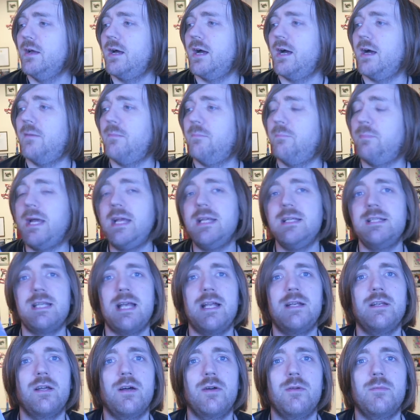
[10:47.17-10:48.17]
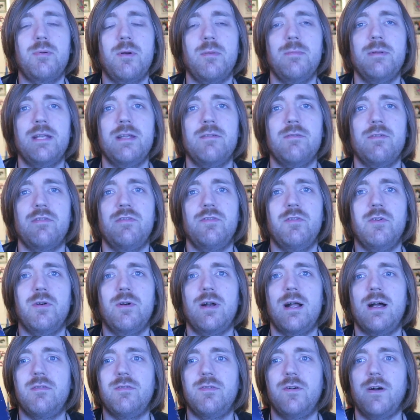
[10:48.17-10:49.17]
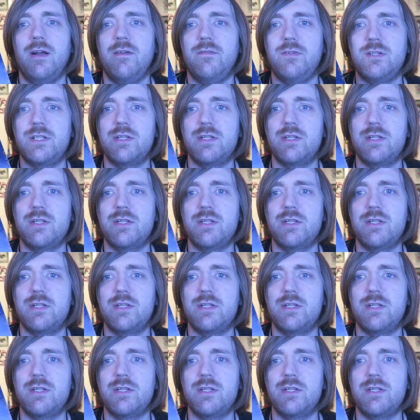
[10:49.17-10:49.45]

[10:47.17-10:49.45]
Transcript: Um, Bay's End, I would probably give a four out of five.